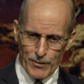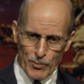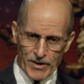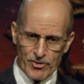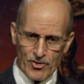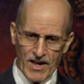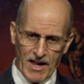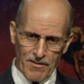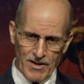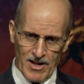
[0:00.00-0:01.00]
pictures I
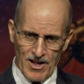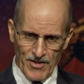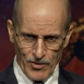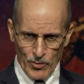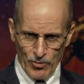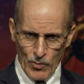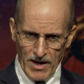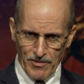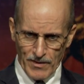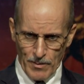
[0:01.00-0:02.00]
have. This was
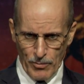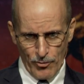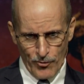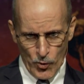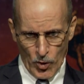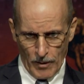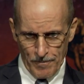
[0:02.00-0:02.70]
wife number 4.